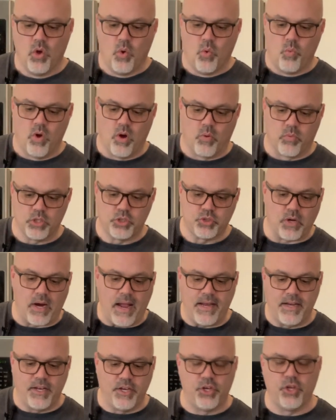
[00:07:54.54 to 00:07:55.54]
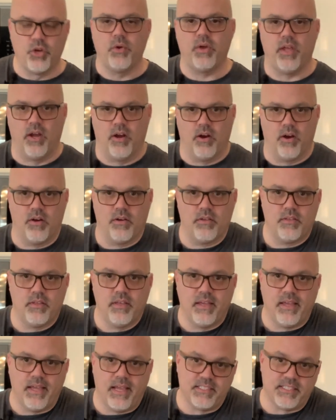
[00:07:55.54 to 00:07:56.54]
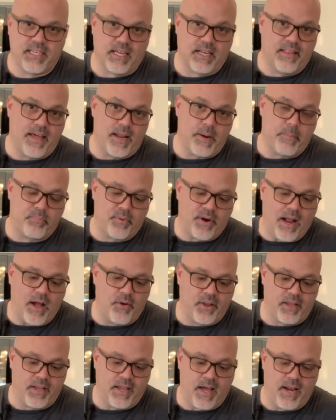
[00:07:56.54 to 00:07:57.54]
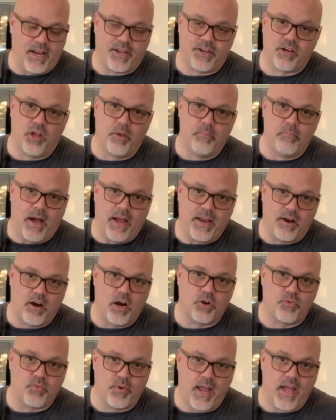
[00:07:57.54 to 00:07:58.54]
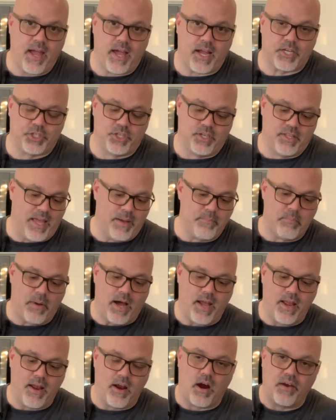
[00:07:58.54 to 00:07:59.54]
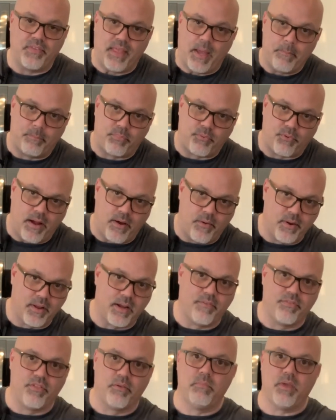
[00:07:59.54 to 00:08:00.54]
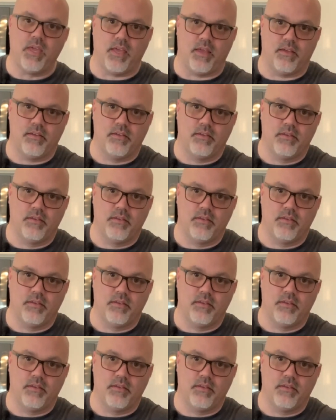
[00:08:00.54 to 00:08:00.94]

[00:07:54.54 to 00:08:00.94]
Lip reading: What we're trying to do here is get a lot of browning on it called Maillard reaction. That Maillard, that browning of the meat,